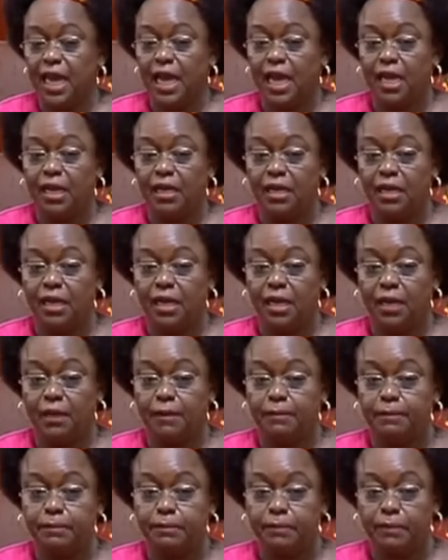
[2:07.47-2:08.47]

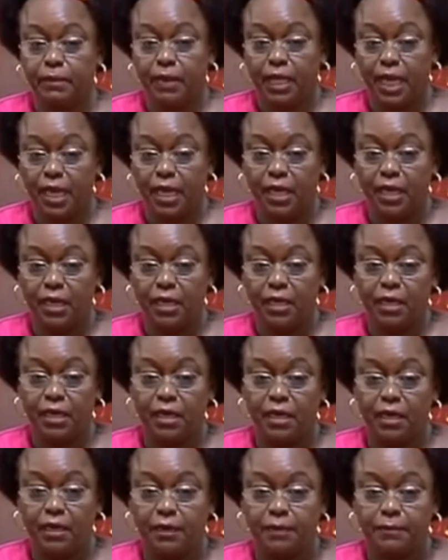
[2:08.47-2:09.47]
And again,
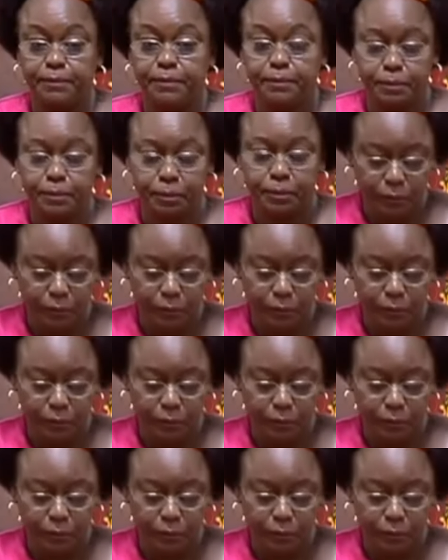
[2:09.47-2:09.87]
the